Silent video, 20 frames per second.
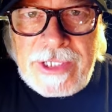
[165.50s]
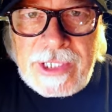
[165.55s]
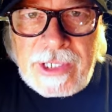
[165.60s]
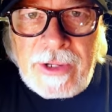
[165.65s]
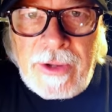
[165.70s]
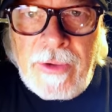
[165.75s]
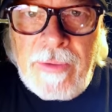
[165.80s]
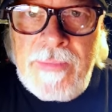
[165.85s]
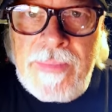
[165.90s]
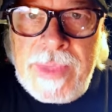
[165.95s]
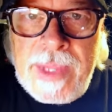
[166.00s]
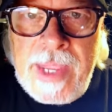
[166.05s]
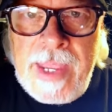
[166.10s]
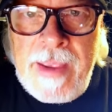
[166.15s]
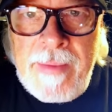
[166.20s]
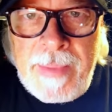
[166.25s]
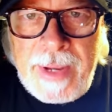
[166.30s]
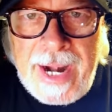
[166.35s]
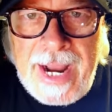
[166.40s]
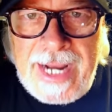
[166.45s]
ago,
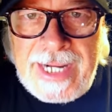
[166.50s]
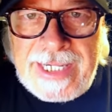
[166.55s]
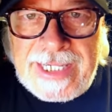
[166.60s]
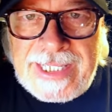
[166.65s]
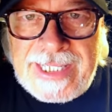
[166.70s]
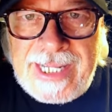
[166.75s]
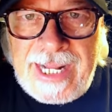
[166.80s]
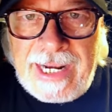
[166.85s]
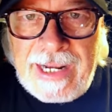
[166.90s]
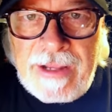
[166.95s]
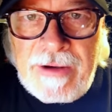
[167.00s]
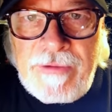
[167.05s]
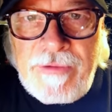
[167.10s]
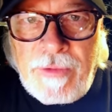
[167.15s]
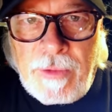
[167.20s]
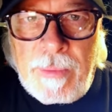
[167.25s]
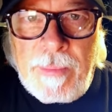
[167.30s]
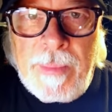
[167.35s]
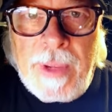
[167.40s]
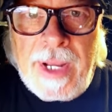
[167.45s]
but I had to sell it
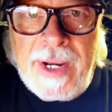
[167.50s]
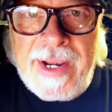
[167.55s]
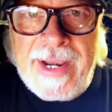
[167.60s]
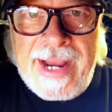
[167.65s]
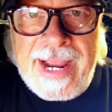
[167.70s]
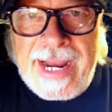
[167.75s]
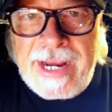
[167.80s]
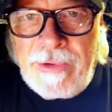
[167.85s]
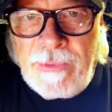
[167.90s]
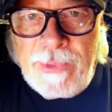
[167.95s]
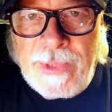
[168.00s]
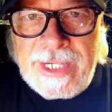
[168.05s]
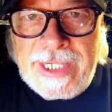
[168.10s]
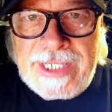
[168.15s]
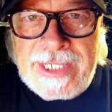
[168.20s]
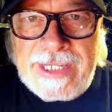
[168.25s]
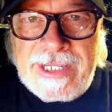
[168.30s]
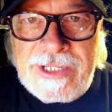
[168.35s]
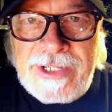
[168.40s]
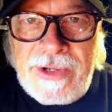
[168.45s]
for mundane
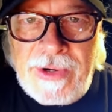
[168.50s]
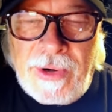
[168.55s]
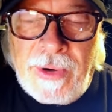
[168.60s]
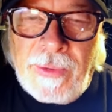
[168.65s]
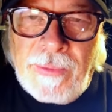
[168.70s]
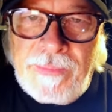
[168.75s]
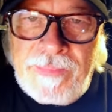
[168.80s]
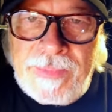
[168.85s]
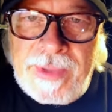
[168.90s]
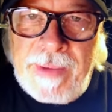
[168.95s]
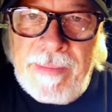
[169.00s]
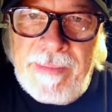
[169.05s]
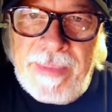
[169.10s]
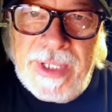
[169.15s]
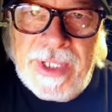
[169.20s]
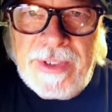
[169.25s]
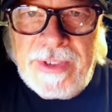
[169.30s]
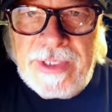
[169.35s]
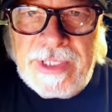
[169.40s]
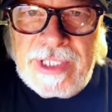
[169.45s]
reasons, you know,
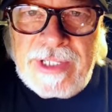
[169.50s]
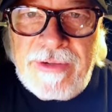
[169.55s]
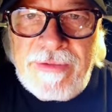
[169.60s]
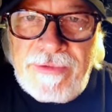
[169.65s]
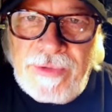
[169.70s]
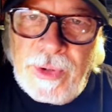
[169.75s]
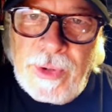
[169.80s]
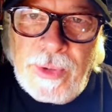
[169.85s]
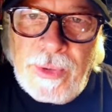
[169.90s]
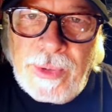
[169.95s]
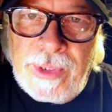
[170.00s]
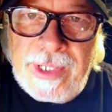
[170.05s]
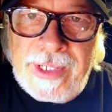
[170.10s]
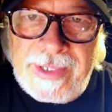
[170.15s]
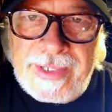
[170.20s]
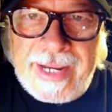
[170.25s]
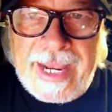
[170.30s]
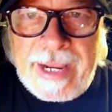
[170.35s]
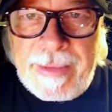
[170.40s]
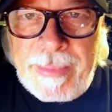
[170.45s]
bills, food,
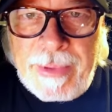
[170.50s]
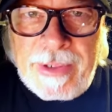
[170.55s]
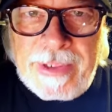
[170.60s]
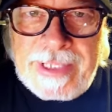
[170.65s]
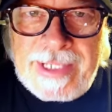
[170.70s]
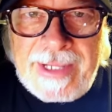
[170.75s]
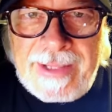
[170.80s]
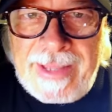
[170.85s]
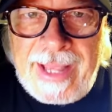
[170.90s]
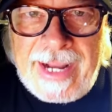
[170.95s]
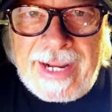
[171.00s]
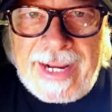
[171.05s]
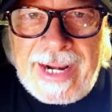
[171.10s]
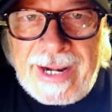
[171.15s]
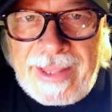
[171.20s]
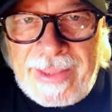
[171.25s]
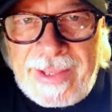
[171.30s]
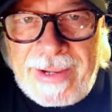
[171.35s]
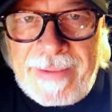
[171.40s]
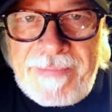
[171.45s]
diapers, that kind
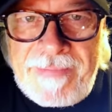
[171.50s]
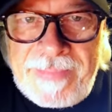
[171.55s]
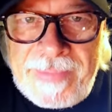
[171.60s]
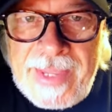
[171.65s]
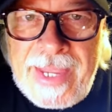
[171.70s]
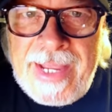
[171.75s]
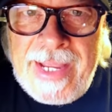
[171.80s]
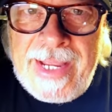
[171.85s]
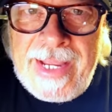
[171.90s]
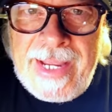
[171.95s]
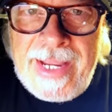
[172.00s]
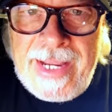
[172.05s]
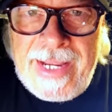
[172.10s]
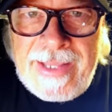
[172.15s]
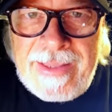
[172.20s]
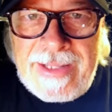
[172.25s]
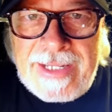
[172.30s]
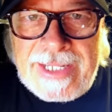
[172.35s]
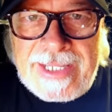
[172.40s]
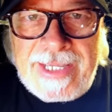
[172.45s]
of thing.
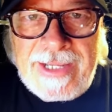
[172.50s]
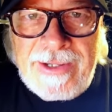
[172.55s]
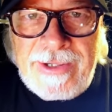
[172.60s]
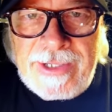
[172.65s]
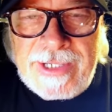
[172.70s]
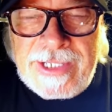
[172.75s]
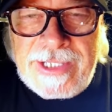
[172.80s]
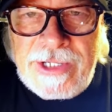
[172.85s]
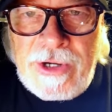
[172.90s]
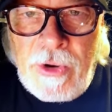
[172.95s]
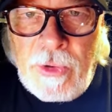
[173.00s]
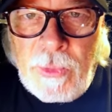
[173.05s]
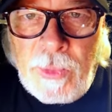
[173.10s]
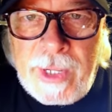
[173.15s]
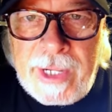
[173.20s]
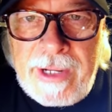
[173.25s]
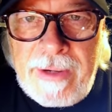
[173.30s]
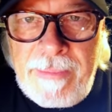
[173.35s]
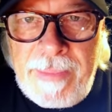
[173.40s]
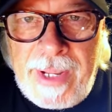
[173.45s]
This Guild is no
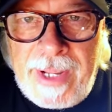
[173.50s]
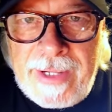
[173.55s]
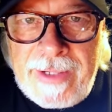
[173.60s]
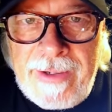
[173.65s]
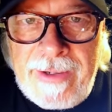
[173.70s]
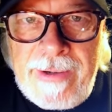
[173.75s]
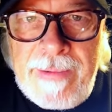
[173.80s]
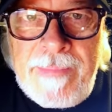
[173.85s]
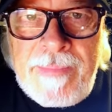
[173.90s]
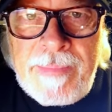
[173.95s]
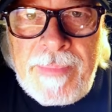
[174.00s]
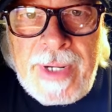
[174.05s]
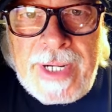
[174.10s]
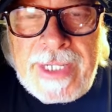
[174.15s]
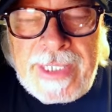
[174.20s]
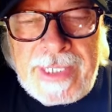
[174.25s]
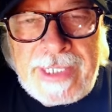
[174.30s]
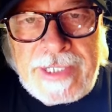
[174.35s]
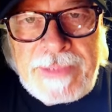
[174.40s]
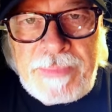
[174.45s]
Rickenbacker, but
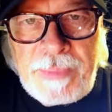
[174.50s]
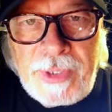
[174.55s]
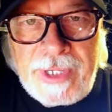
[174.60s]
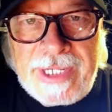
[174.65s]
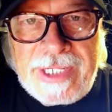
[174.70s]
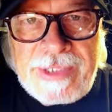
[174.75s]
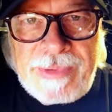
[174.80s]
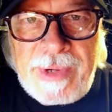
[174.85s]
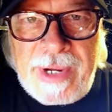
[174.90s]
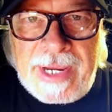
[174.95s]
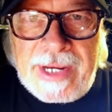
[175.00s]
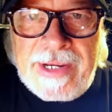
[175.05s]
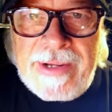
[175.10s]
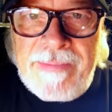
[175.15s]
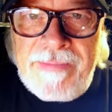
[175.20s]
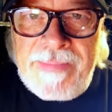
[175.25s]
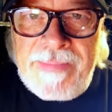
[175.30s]
it is pretty sweet.